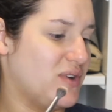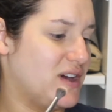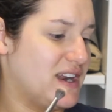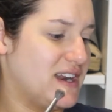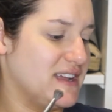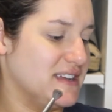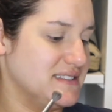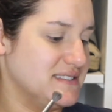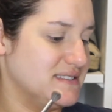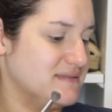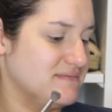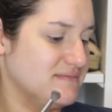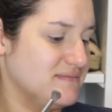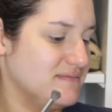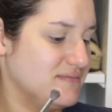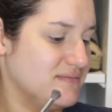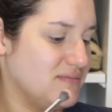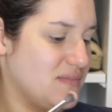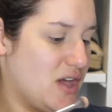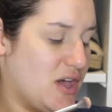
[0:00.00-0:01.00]
Oh,
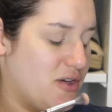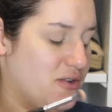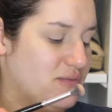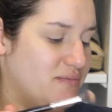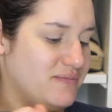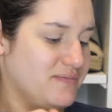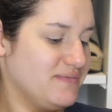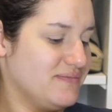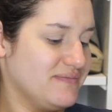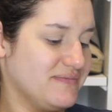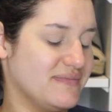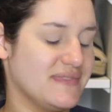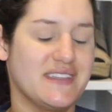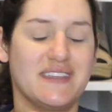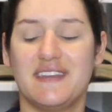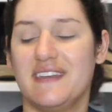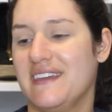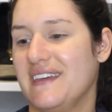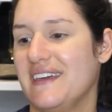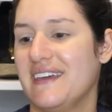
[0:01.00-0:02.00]
I'm
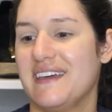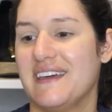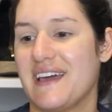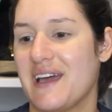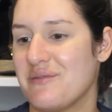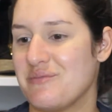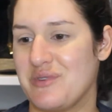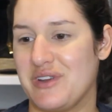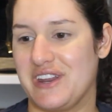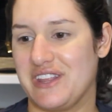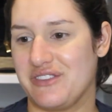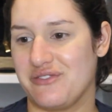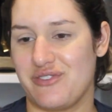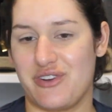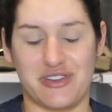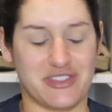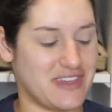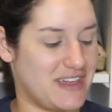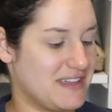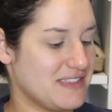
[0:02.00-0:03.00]
reading the
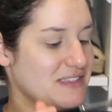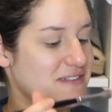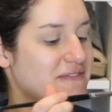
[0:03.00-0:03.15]
wrong thing.